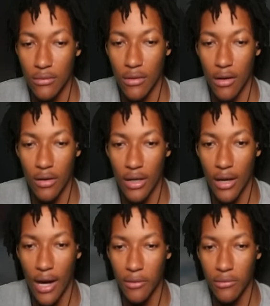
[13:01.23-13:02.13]
Okay,
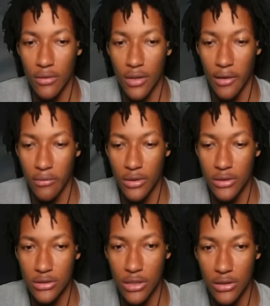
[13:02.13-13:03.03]
I don't, I don't think
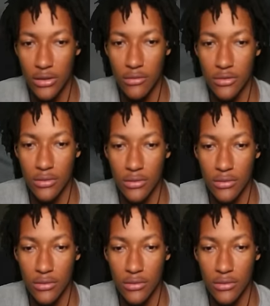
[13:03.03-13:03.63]
there's nothing else in here.